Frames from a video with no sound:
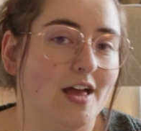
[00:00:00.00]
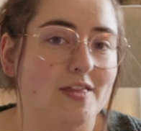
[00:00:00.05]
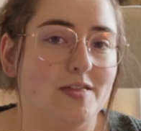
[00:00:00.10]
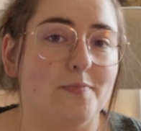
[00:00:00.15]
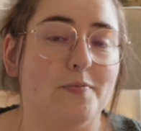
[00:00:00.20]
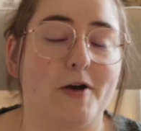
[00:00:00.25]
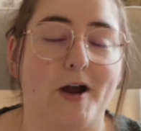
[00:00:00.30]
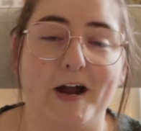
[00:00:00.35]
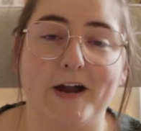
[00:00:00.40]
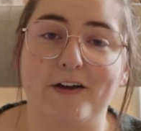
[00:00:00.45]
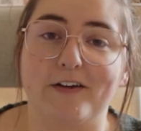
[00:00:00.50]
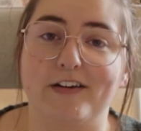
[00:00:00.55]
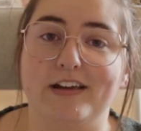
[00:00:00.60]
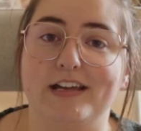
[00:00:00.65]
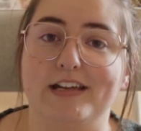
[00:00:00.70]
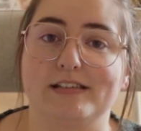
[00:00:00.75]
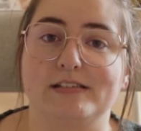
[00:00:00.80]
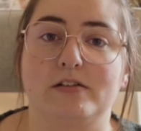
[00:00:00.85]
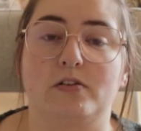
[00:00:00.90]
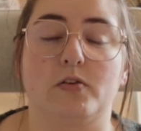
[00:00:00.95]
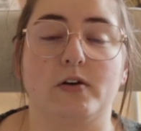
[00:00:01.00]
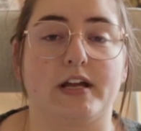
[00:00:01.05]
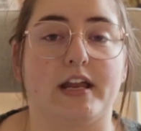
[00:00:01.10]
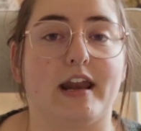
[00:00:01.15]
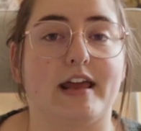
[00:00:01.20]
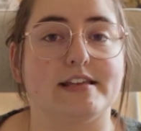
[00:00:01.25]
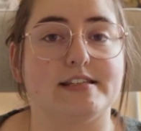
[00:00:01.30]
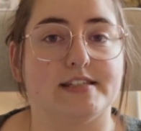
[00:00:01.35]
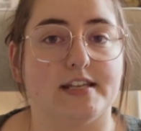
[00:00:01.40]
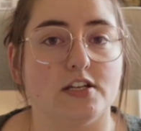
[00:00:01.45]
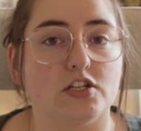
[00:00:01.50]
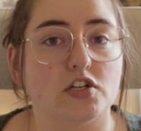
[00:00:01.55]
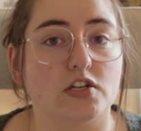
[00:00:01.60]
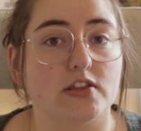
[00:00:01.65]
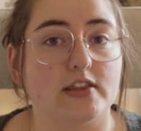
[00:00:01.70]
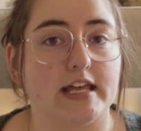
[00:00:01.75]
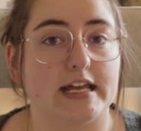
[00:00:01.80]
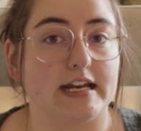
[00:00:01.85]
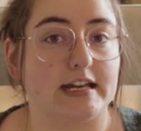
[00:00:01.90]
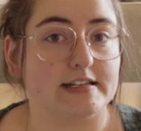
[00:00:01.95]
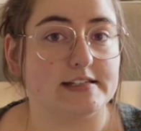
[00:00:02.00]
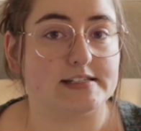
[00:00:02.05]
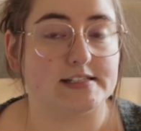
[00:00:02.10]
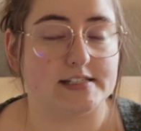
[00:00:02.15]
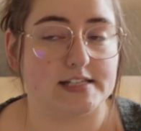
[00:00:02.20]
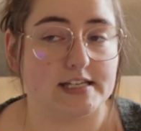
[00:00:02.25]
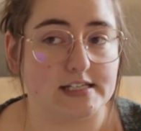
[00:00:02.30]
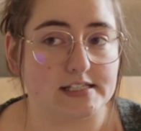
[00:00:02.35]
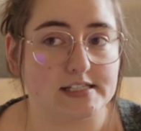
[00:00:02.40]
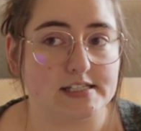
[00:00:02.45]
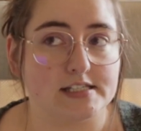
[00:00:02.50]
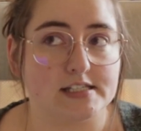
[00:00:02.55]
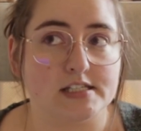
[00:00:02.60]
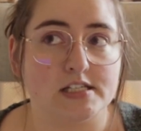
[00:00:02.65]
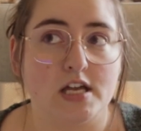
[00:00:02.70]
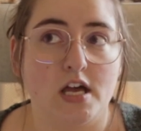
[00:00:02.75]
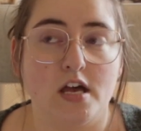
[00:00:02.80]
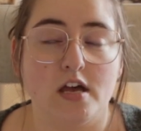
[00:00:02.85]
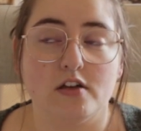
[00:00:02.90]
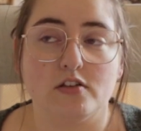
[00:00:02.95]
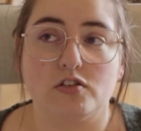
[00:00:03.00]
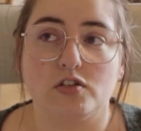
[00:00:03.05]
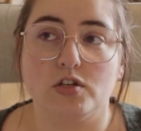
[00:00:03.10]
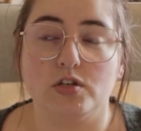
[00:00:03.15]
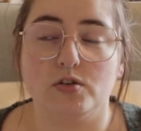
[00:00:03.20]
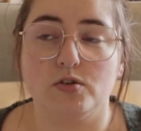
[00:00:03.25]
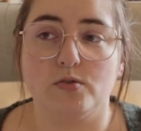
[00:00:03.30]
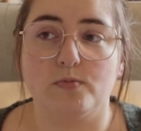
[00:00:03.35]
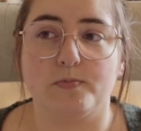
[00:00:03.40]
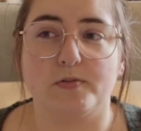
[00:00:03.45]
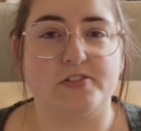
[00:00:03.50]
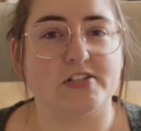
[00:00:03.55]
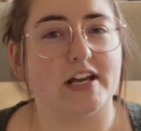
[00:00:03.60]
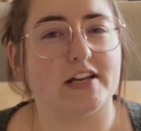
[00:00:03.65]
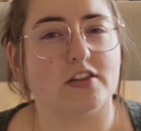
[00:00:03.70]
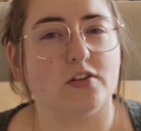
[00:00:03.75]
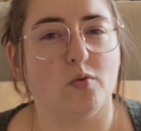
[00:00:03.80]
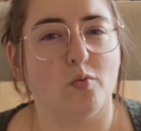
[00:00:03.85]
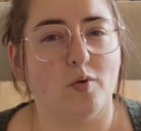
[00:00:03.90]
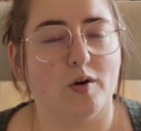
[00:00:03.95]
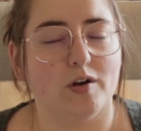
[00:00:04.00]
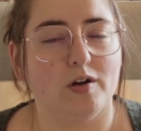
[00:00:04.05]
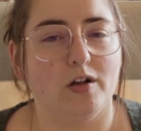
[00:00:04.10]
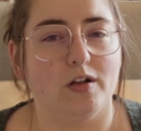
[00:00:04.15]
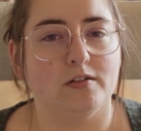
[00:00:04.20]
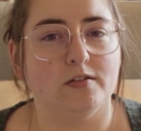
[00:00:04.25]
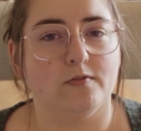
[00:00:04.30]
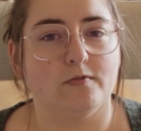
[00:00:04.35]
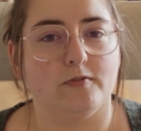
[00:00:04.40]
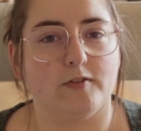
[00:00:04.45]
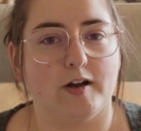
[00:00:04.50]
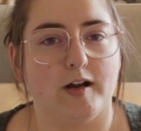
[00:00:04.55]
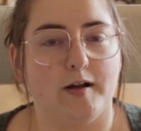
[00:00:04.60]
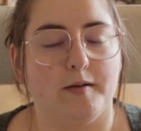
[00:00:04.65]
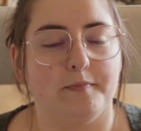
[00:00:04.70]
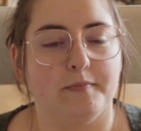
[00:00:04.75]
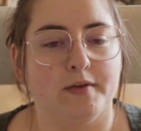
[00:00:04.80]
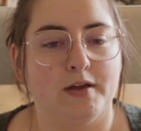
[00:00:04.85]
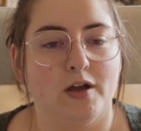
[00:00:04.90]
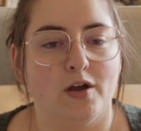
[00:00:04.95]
The Priory is an organization that exists to protect the world from